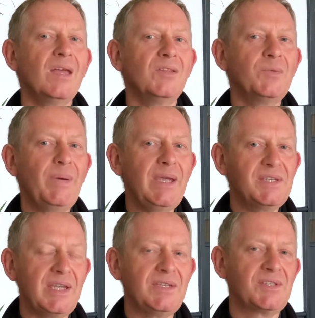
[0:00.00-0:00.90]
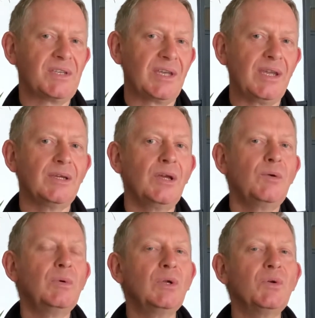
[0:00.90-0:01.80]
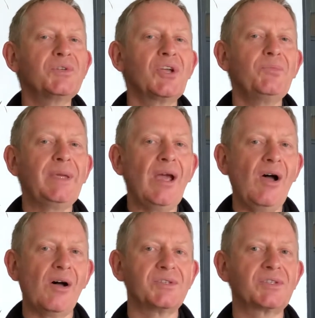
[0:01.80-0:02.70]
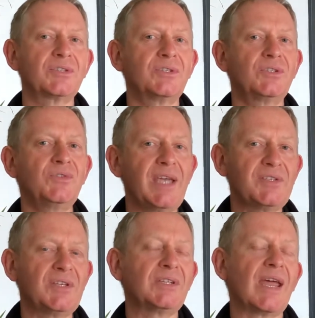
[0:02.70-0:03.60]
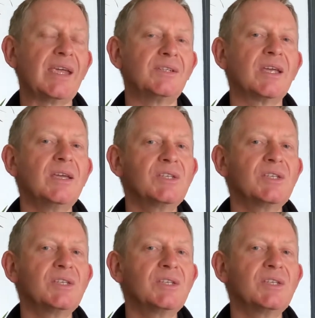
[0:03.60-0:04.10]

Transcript: The PCC will also be asked to designate